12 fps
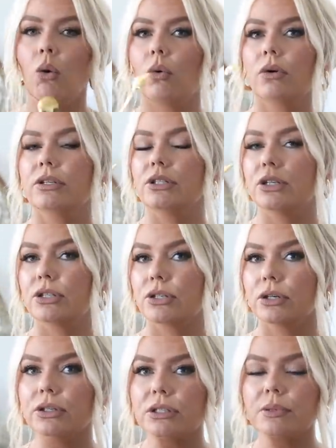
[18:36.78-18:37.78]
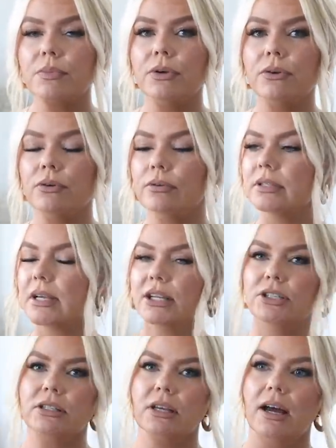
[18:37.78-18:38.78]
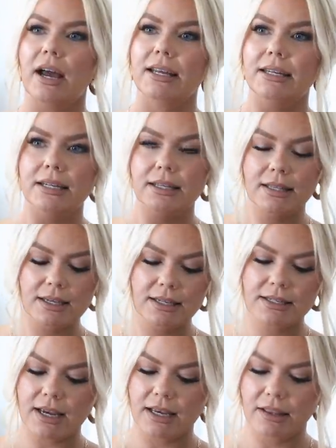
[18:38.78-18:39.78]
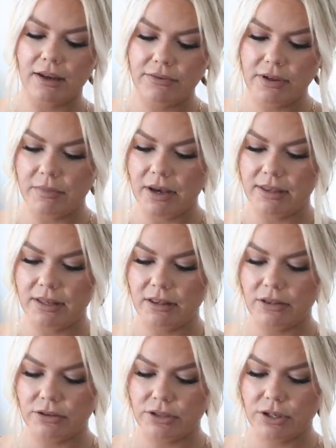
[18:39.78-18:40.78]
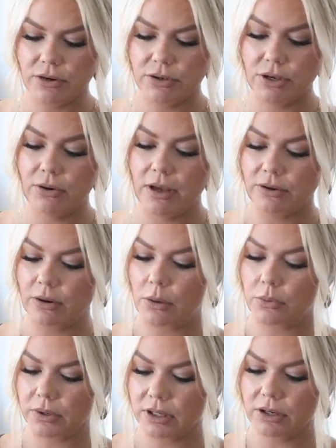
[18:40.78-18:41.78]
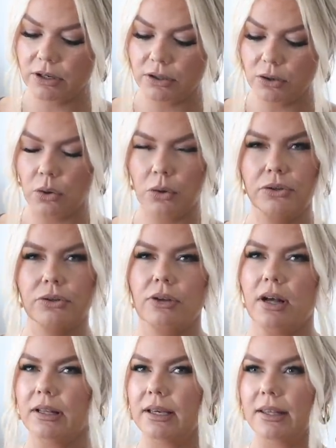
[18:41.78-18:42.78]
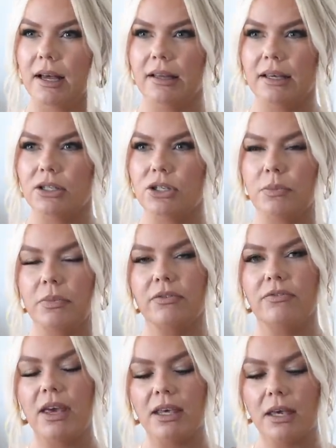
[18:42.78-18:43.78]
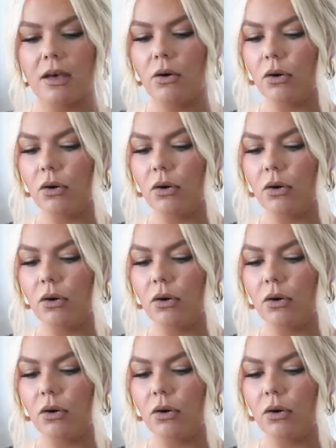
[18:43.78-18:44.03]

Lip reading: or dessert spoons. I just thought I needed these. I love them. I think that they're so cute and they're a really good gold. They're not like that like super fakey